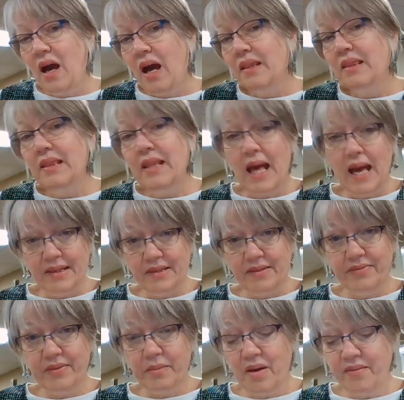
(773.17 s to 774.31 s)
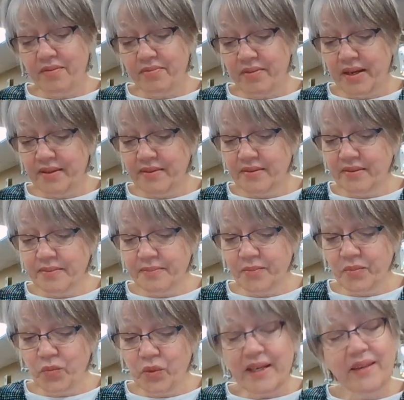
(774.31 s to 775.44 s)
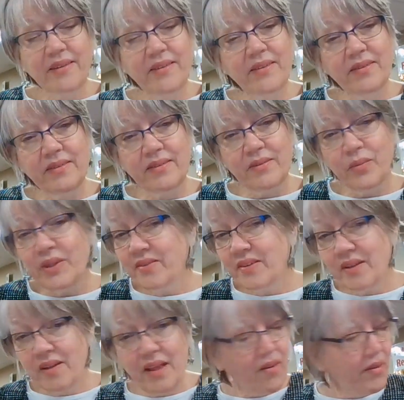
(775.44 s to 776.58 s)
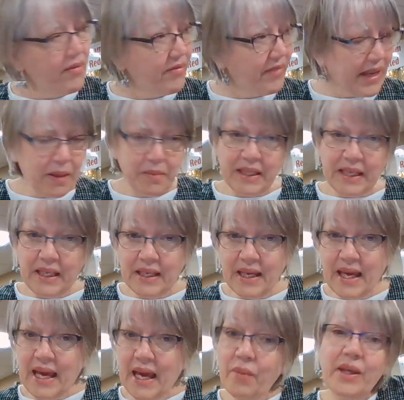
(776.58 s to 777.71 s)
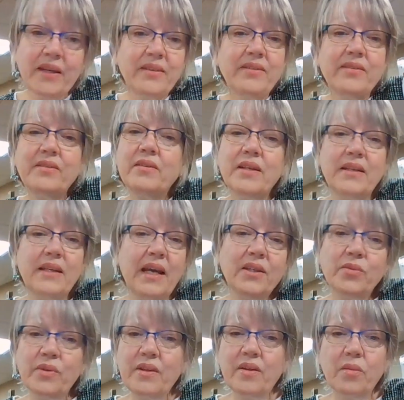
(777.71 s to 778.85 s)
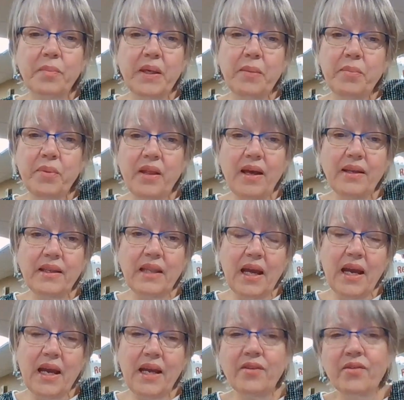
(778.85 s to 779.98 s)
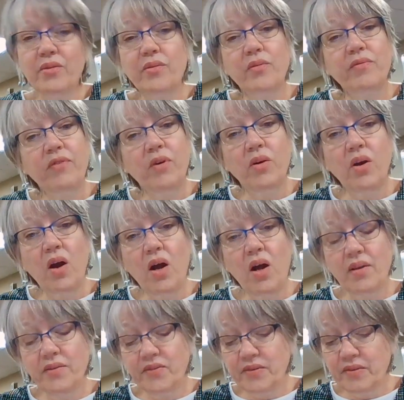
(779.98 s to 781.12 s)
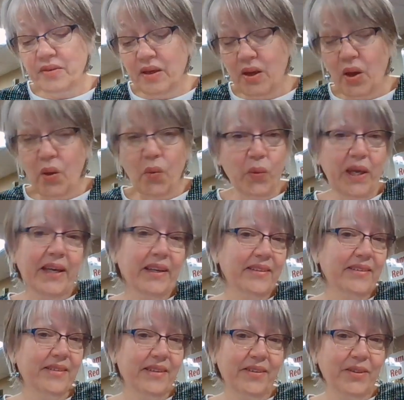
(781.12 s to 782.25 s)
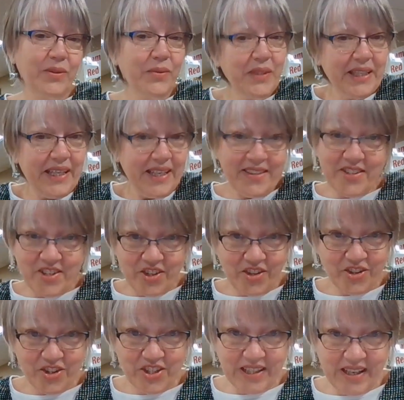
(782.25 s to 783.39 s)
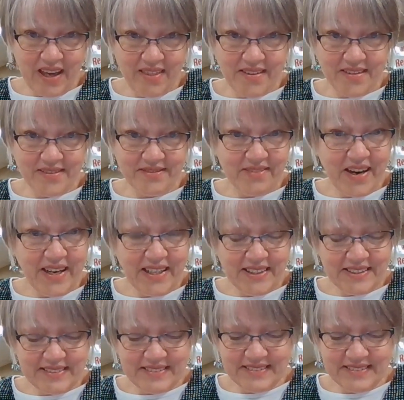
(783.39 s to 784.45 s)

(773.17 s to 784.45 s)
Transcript: a lot from our friends, we can we still have our family and we can still connect with other people online or through phone calls we can still do kids' church together, right?